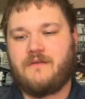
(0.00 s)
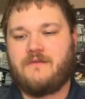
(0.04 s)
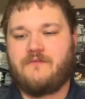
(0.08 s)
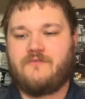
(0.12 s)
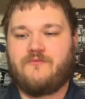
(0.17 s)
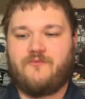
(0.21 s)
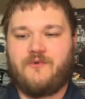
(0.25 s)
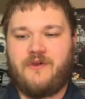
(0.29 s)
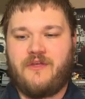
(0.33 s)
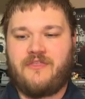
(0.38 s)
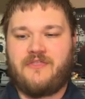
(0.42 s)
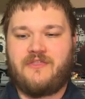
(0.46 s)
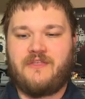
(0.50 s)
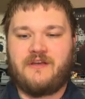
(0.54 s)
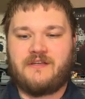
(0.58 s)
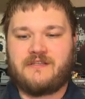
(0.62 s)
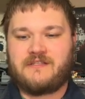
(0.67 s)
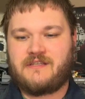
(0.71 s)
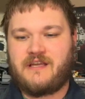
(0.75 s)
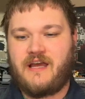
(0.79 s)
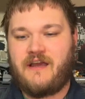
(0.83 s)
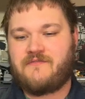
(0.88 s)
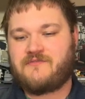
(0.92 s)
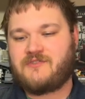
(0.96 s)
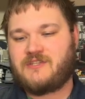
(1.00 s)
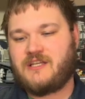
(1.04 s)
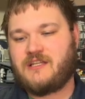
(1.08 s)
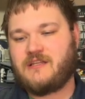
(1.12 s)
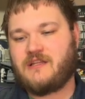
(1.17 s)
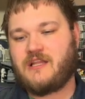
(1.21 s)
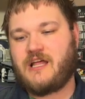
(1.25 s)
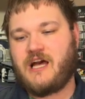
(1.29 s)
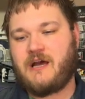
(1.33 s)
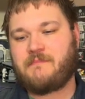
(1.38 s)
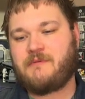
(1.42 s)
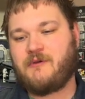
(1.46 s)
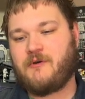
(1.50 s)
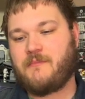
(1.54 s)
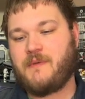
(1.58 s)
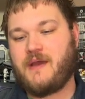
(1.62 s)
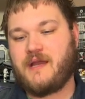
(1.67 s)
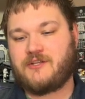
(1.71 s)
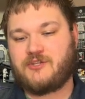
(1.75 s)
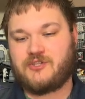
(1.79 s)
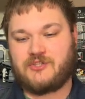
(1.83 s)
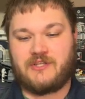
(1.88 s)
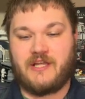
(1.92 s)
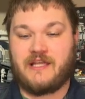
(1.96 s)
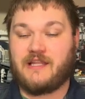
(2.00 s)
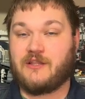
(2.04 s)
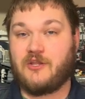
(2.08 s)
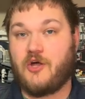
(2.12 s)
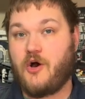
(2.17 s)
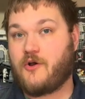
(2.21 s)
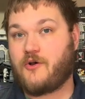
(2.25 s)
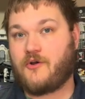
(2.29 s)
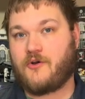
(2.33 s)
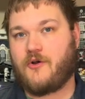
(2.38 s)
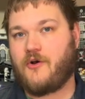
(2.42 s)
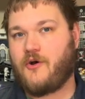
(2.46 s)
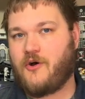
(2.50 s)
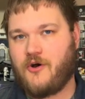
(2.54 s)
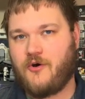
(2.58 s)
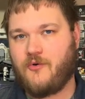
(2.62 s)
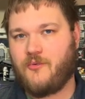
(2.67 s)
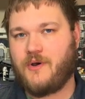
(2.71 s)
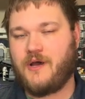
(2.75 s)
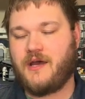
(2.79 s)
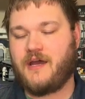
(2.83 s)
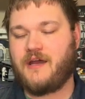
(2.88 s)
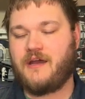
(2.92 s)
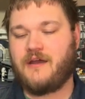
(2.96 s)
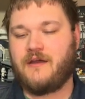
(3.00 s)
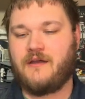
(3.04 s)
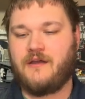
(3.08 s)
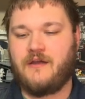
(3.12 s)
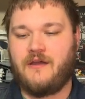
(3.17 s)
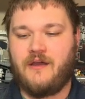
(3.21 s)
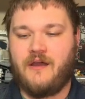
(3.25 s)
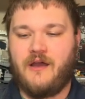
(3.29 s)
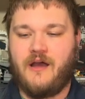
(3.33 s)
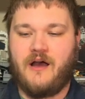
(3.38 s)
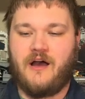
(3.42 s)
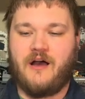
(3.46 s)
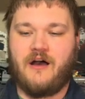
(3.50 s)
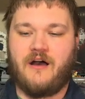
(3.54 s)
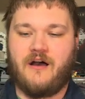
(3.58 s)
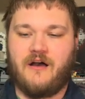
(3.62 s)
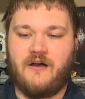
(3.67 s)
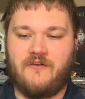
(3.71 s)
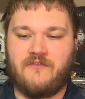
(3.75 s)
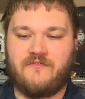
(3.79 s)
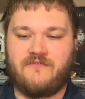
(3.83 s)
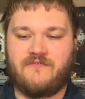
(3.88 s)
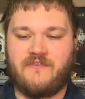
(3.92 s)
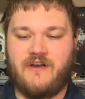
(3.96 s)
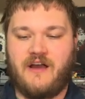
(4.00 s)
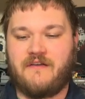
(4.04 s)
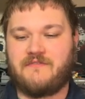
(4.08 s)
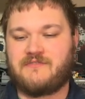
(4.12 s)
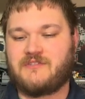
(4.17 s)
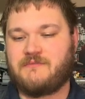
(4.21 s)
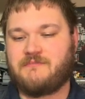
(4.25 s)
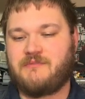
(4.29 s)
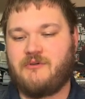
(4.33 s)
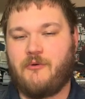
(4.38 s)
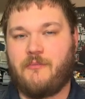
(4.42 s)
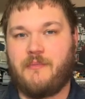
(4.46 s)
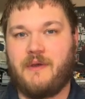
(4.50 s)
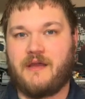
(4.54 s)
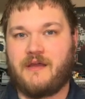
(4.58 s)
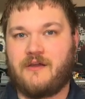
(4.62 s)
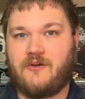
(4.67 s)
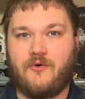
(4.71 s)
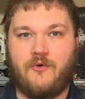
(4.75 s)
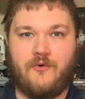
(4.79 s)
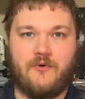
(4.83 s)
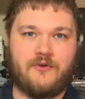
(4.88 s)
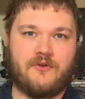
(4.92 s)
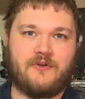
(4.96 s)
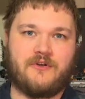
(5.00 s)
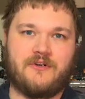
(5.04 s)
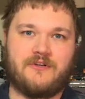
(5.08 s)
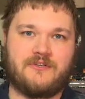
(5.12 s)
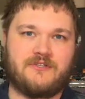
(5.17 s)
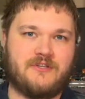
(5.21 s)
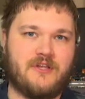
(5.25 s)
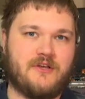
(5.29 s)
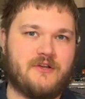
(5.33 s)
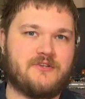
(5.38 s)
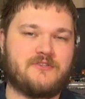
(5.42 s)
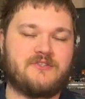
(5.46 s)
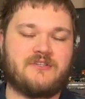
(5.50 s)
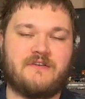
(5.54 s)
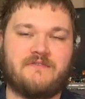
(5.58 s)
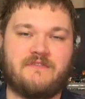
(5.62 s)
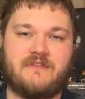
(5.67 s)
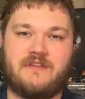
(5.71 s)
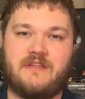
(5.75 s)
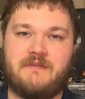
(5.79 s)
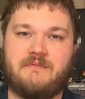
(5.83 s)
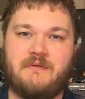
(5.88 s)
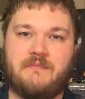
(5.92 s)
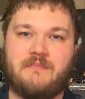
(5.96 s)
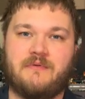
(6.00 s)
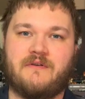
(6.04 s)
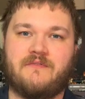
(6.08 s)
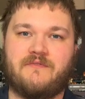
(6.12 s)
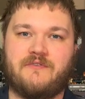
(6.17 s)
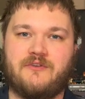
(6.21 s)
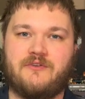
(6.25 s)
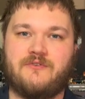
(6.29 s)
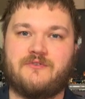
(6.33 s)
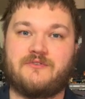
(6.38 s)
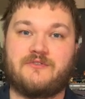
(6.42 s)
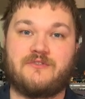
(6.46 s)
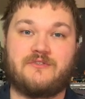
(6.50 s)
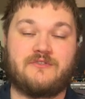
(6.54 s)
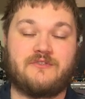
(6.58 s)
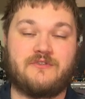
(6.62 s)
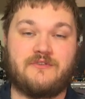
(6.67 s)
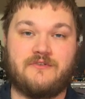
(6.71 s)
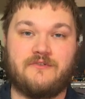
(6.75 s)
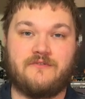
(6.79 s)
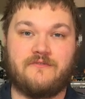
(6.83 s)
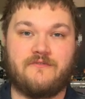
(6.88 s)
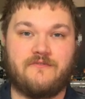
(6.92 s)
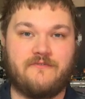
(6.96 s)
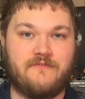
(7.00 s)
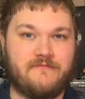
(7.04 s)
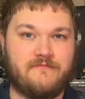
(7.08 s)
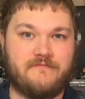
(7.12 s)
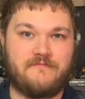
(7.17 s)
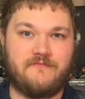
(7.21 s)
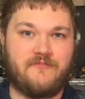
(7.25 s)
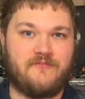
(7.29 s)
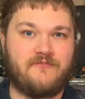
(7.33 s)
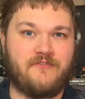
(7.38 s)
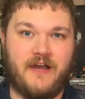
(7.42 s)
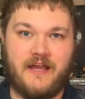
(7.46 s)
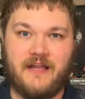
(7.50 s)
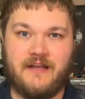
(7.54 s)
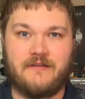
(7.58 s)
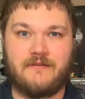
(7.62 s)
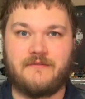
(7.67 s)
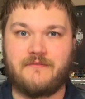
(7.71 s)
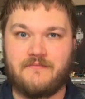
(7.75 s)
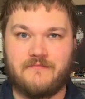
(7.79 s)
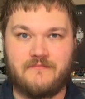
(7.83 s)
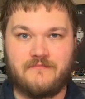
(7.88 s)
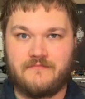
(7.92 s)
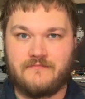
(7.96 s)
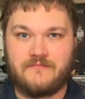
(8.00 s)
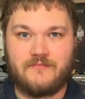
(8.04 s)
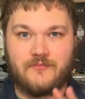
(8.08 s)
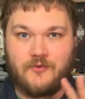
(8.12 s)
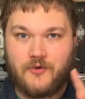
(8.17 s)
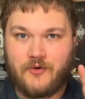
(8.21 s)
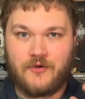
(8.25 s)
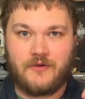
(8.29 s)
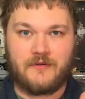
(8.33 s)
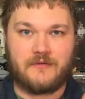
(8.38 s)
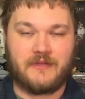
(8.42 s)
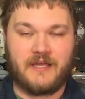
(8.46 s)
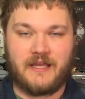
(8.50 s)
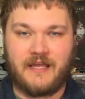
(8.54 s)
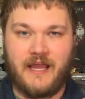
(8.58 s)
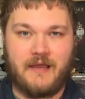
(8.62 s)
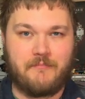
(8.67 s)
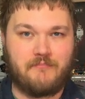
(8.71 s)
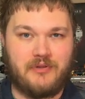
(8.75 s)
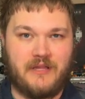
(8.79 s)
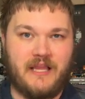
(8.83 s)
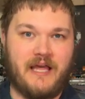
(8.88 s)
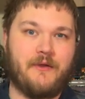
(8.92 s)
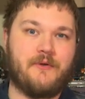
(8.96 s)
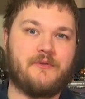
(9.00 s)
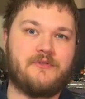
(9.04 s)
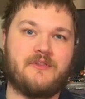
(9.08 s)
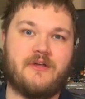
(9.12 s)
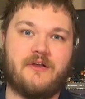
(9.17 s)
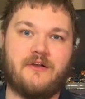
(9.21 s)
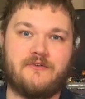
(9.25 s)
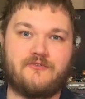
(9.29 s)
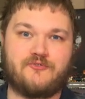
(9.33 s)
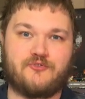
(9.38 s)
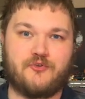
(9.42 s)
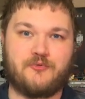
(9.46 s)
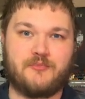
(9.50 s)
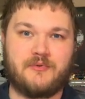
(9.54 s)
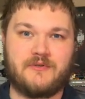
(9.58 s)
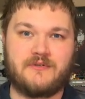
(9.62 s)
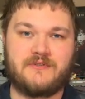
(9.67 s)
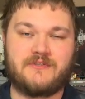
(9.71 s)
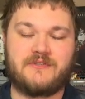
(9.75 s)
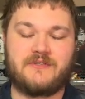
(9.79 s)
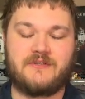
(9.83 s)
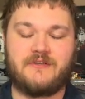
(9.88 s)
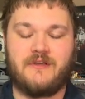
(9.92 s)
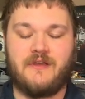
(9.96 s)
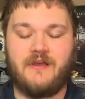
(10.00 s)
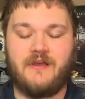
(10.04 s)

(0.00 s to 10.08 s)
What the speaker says: With this, I've seen a lot of people make just a longer hallway. I've seen people make corners and other stuff that the people have used to fight or play with their troopers.